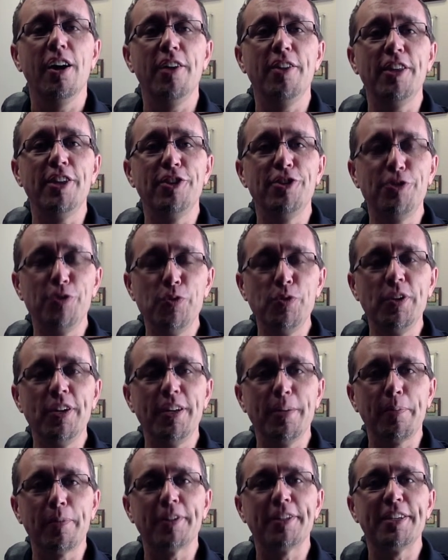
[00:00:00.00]
they do need
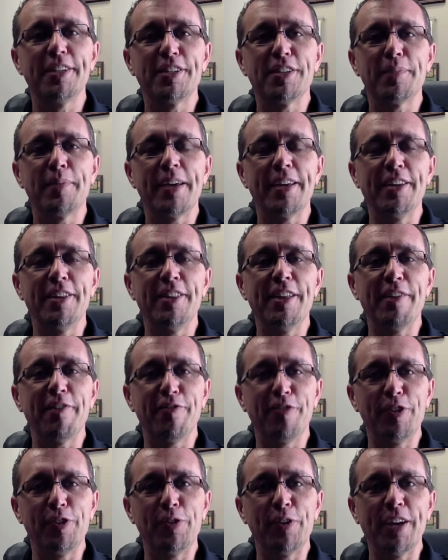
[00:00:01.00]
to participate in that
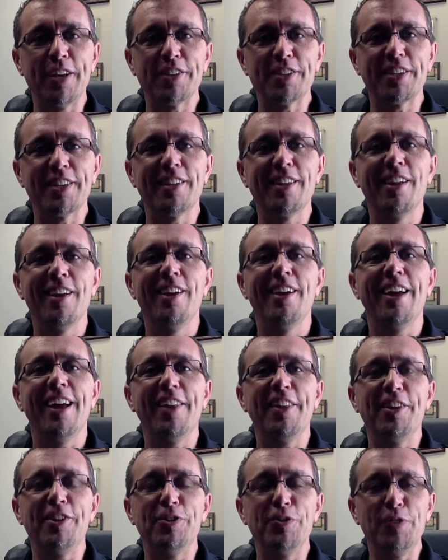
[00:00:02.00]
fundraising,
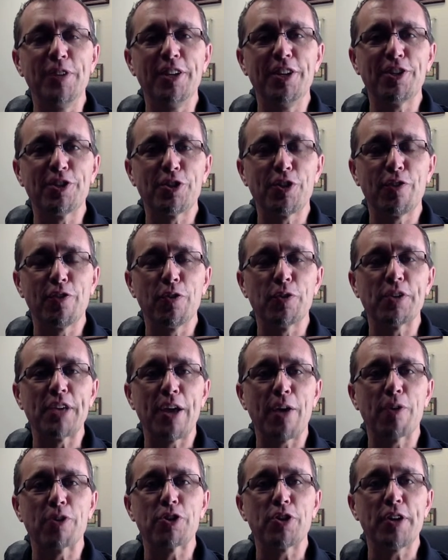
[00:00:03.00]
and they do need to serve those
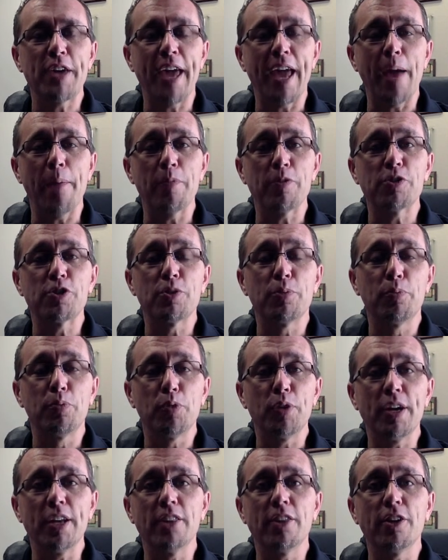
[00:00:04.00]
hours on campus to
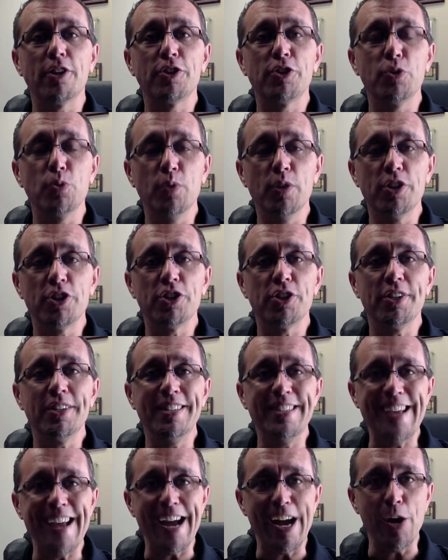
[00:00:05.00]
bring their tuition
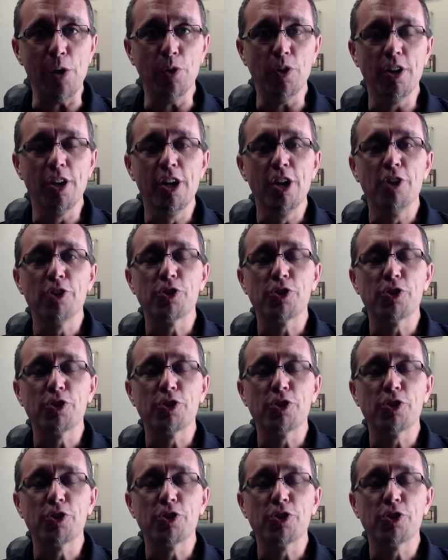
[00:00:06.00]
down.